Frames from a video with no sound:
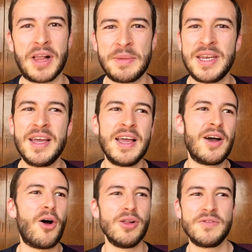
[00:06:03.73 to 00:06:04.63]
I mean,
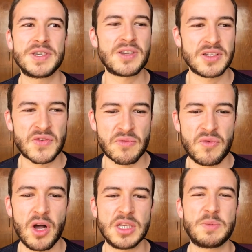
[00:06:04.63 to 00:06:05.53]
all of the songs from
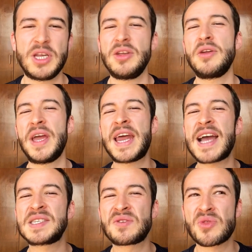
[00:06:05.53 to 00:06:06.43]
Follies, but you know, it
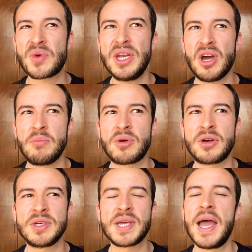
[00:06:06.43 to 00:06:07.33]
has three
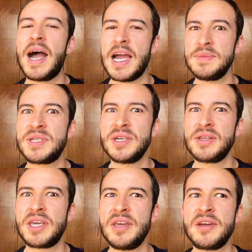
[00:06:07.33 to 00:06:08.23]
numbers. I'm Still
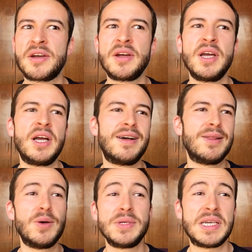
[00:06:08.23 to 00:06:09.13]
Here,
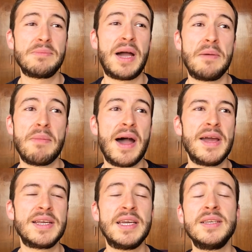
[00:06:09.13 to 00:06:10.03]
Losing My
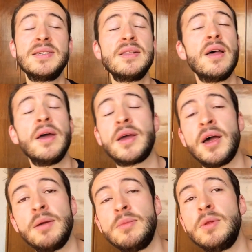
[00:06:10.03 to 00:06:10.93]
Mind, It's Like
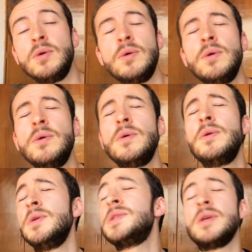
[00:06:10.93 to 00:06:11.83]
I'm
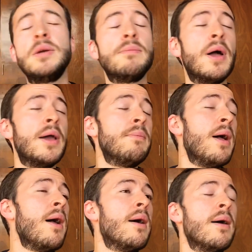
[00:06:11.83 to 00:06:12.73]
Losing My
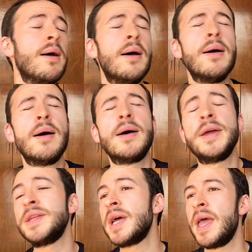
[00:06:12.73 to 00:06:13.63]

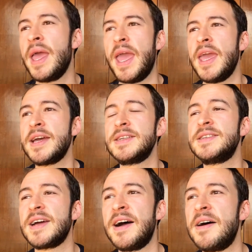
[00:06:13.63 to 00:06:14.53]
Mind. And
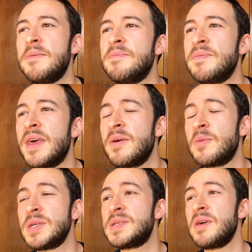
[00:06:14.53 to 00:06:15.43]

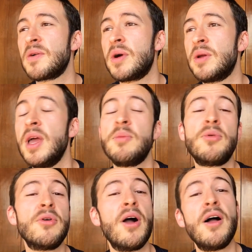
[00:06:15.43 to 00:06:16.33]
what's the other one?
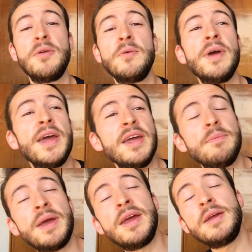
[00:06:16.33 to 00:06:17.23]
Broadway
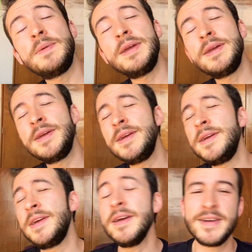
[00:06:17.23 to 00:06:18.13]
Baby.